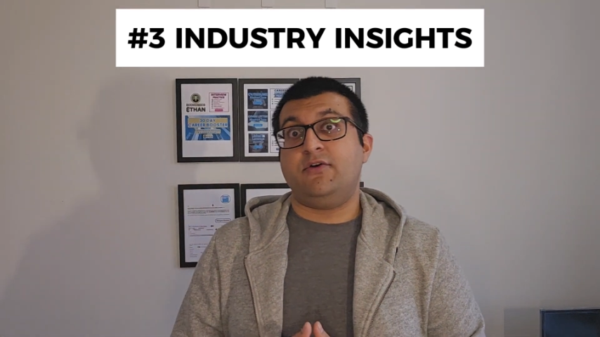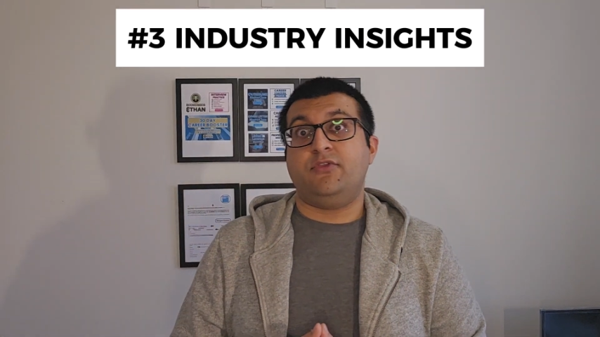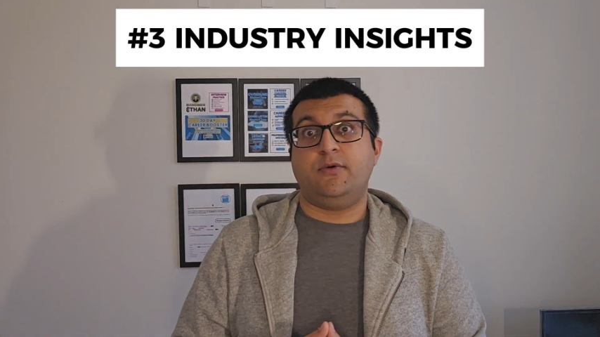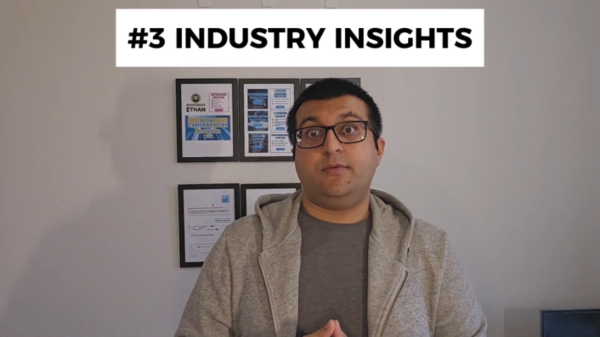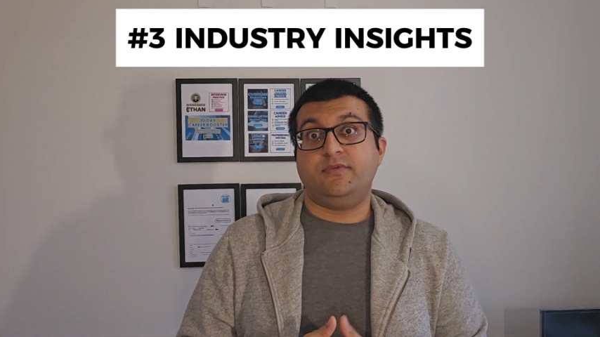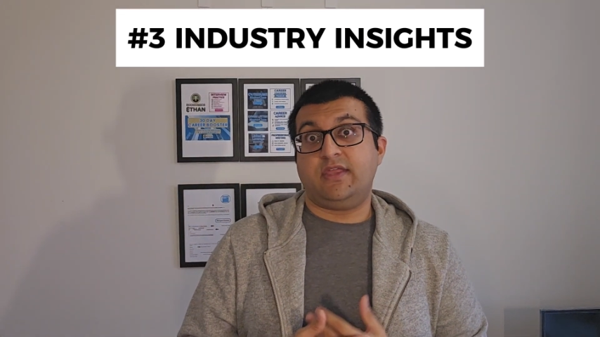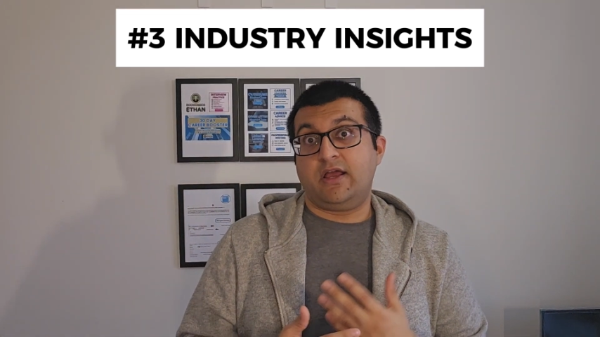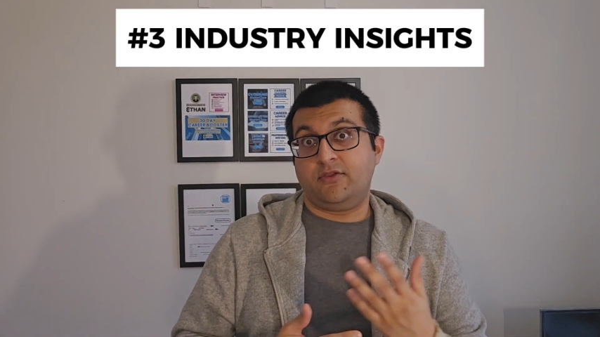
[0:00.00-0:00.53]

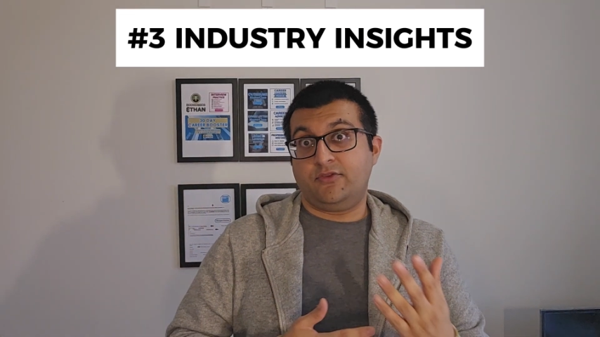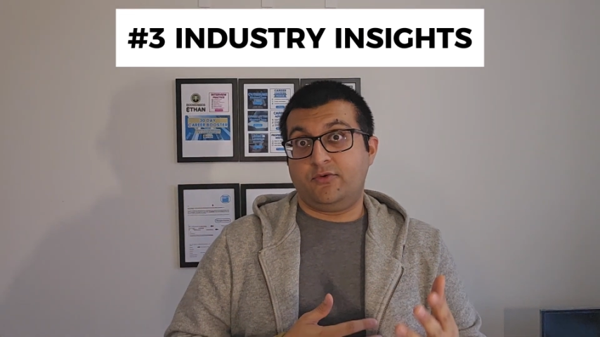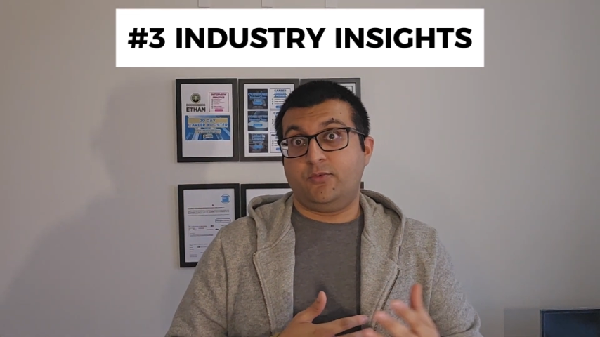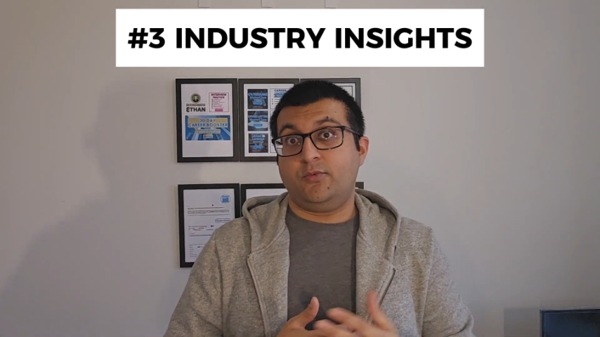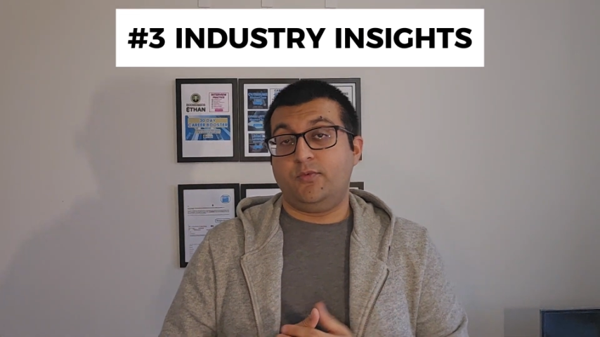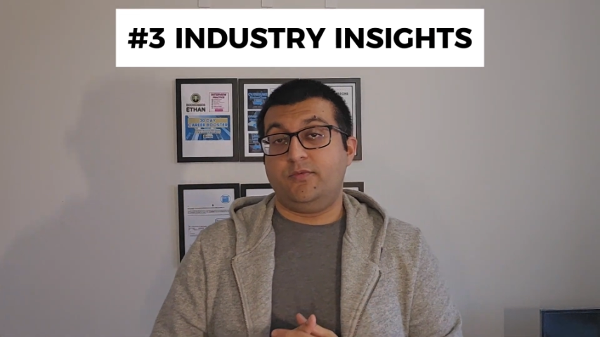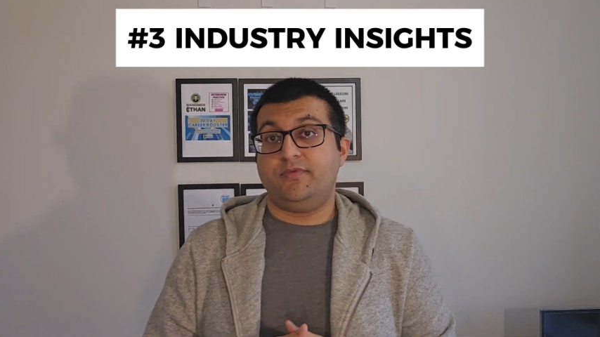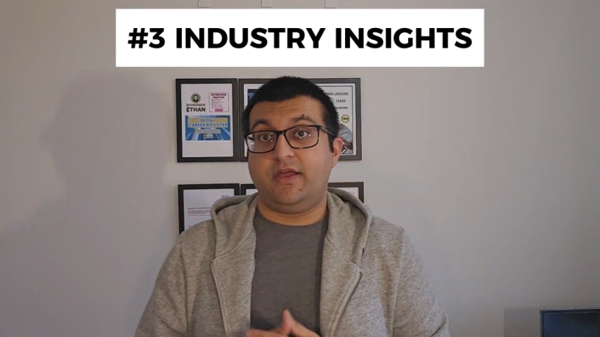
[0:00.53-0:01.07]

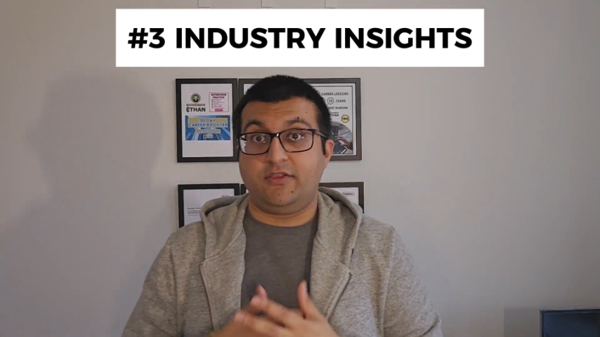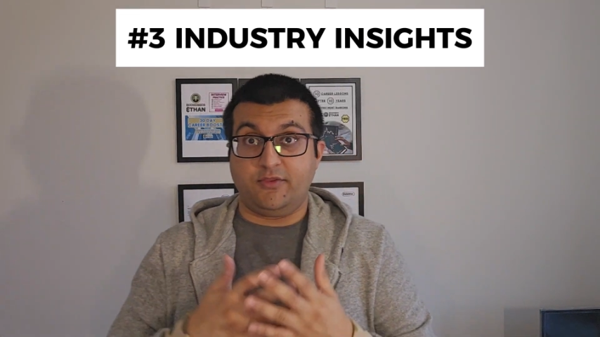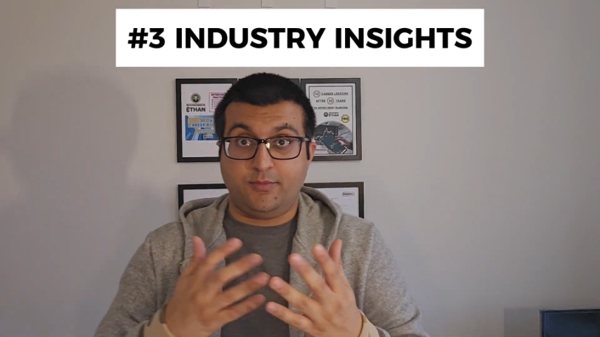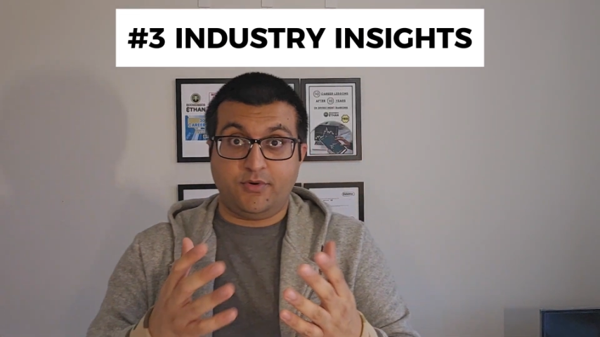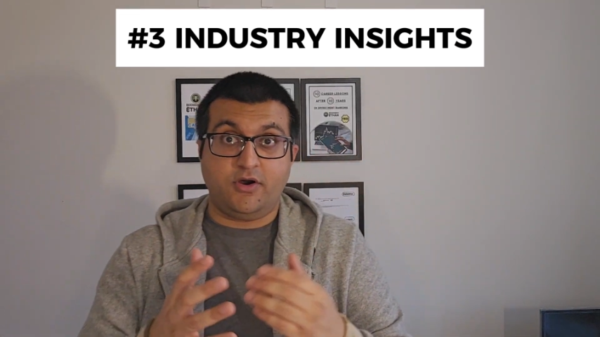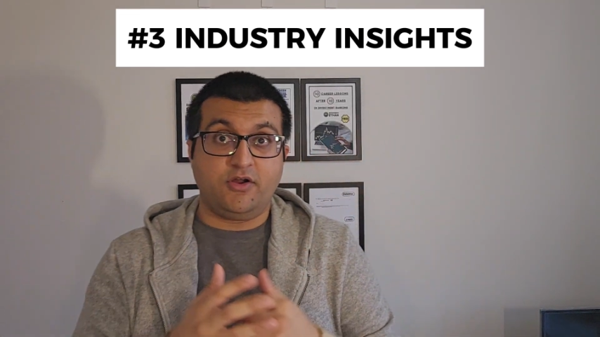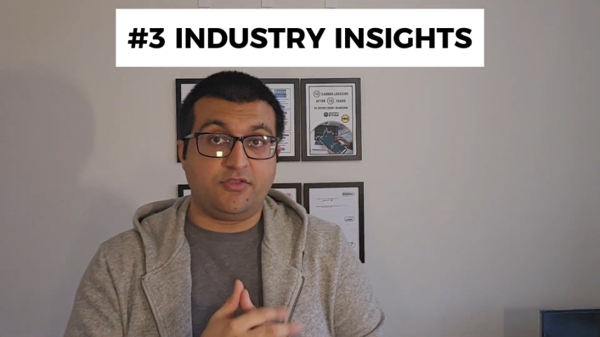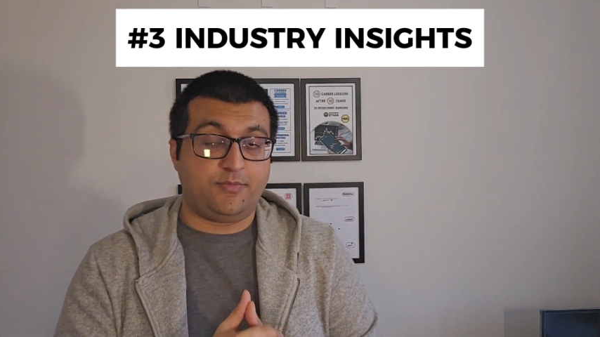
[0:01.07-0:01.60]
the
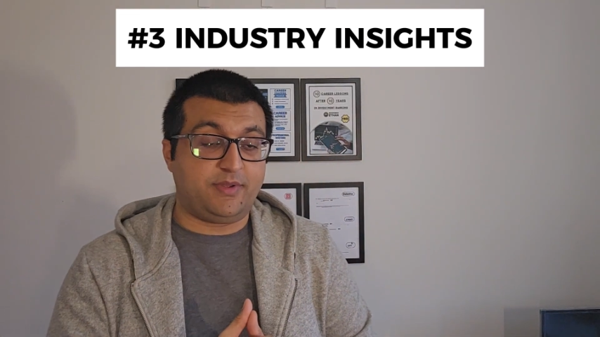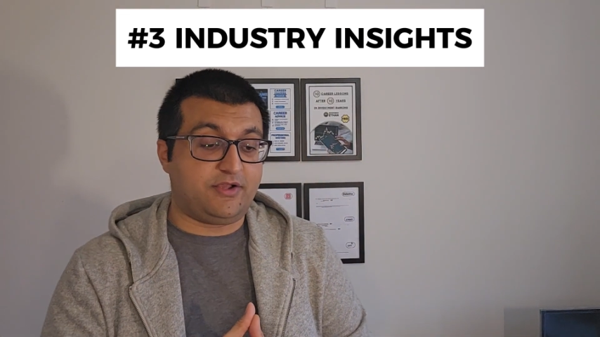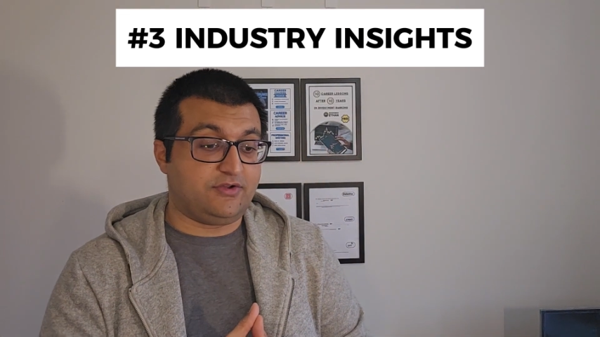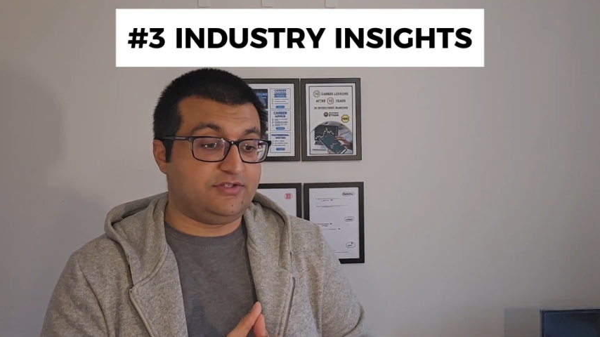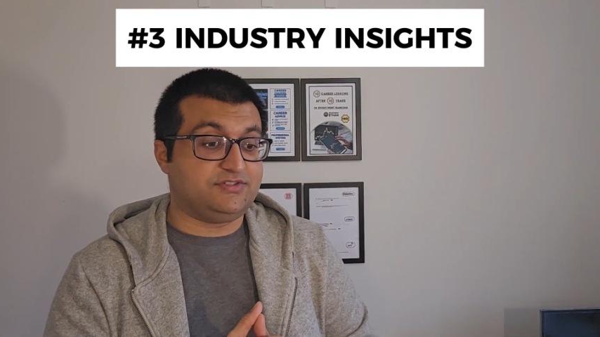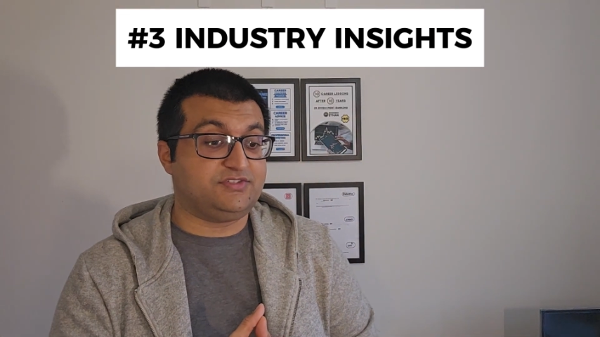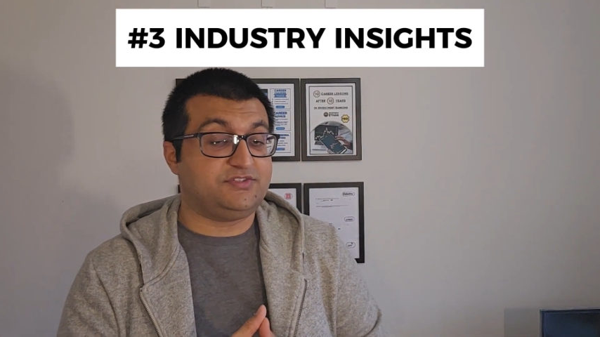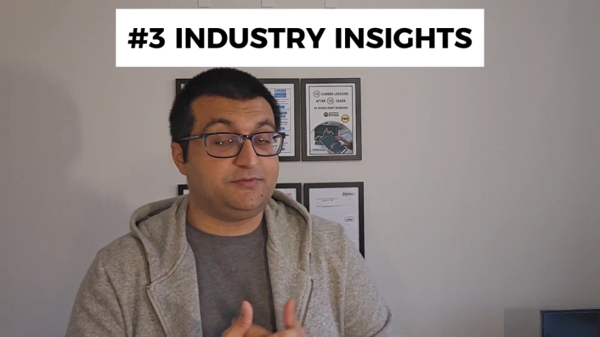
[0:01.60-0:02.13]
path,
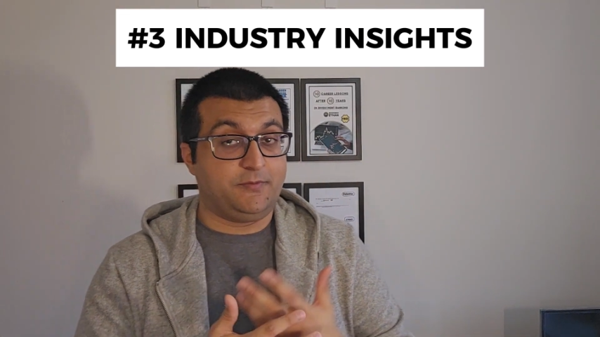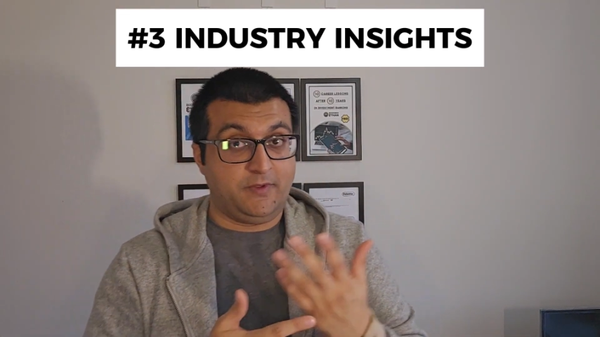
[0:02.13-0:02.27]
because